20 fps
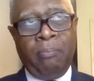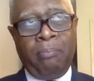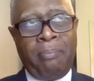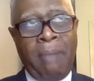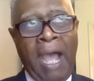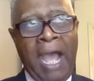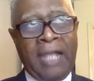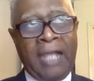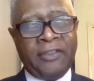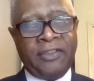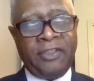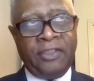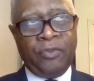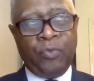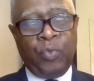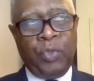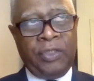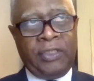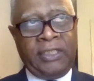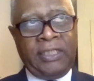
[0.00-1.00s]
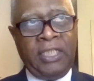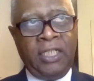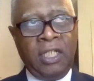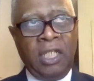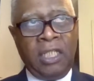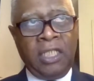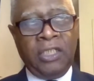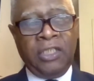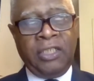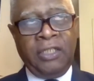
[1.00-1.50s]
boxes with
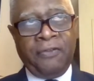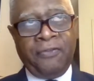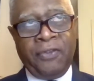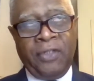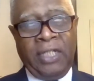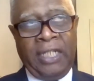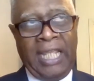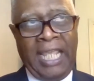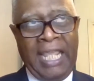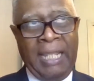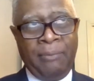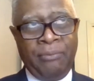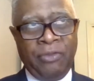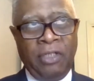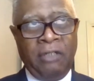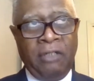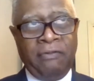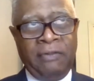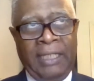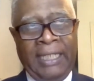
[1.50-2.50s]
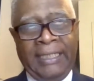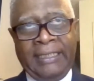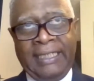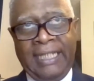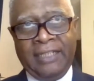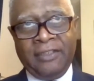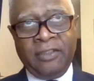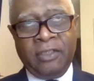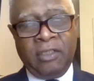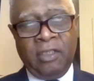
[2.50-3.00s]
10 other different names of
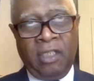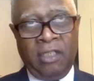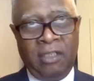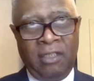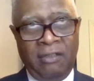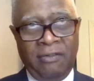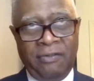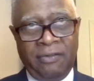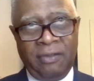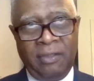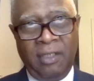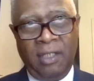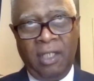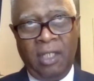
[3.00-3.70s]
latex gloves.